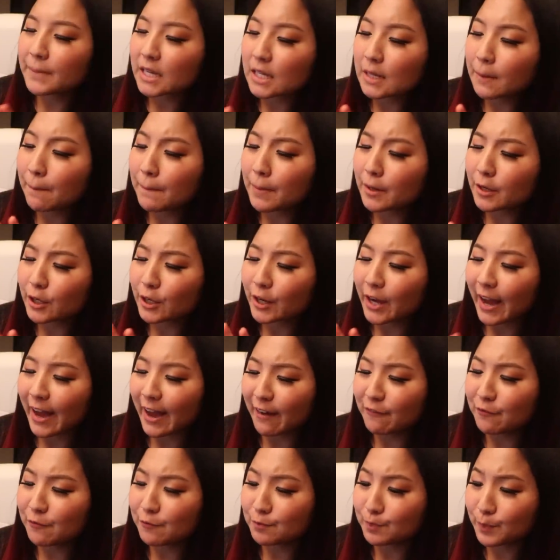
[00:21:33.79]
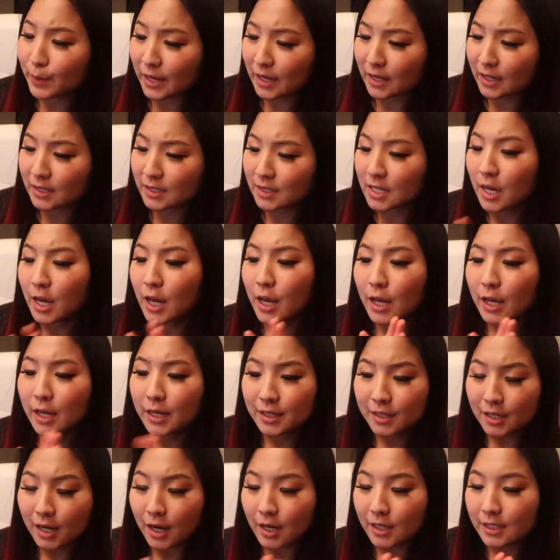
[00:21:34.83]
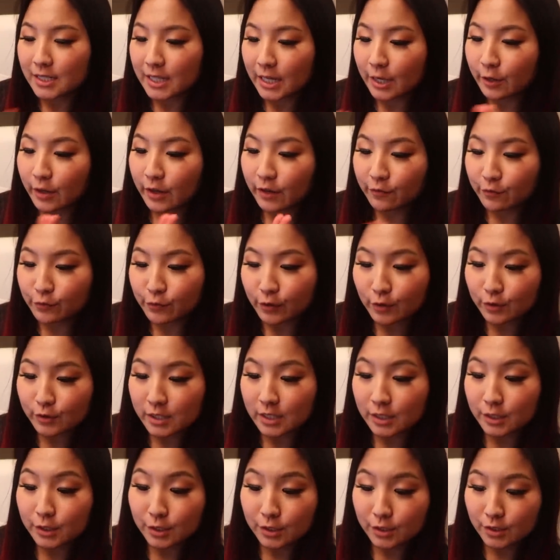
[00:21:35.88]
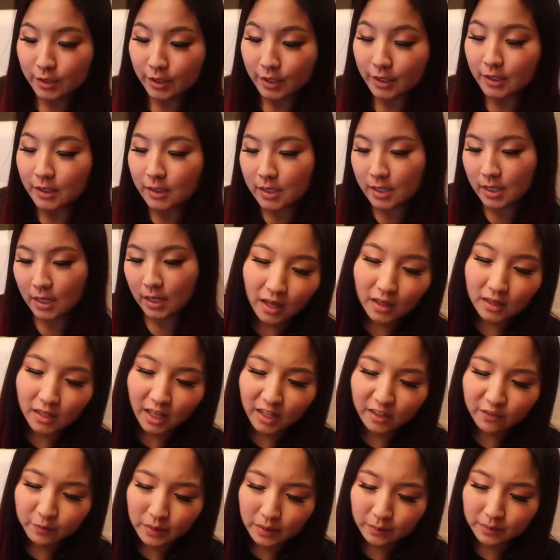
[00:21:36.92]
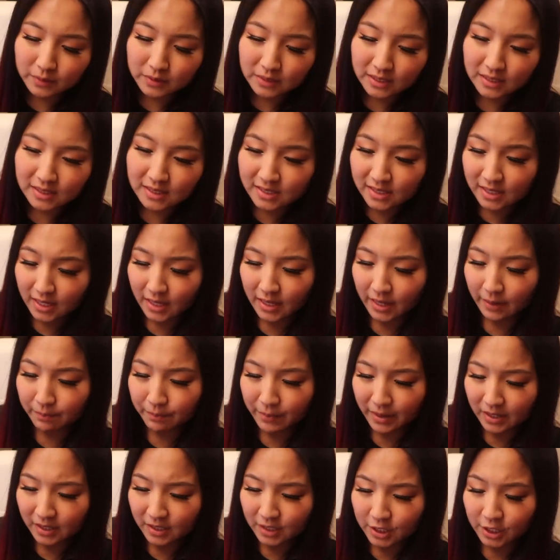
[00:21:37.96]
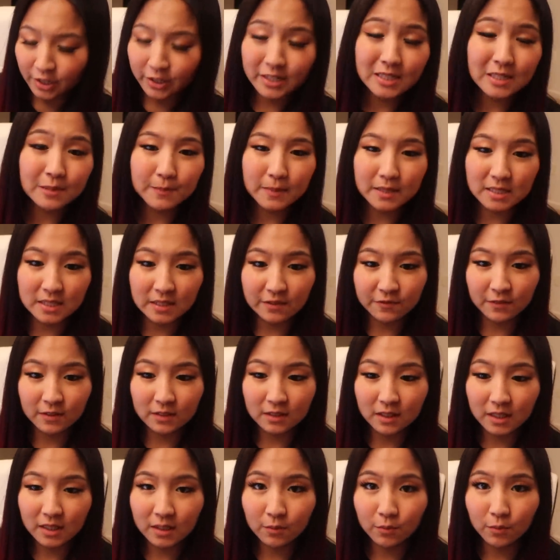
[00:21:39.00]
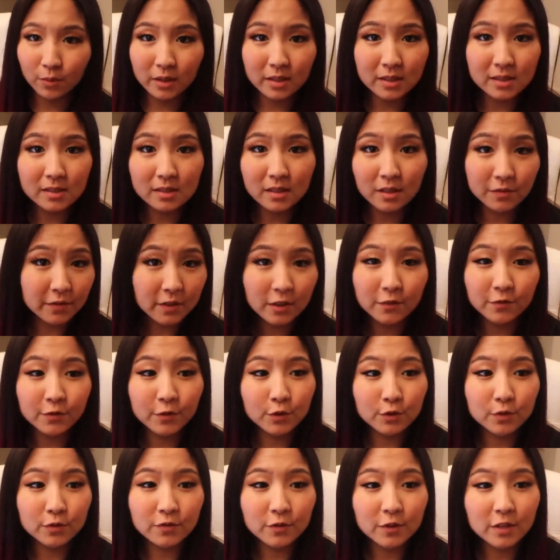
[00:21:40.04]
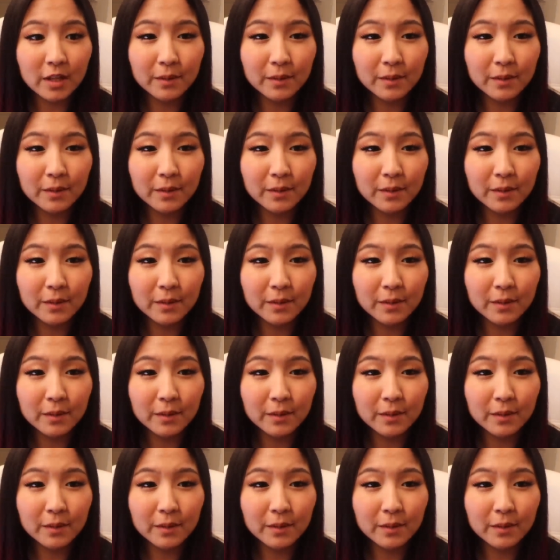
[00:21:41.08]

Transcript: Peanut butter half-baked, non-dairy frozen dessert. A lot of people did say that Ben and Jerry's specifically was a fear food for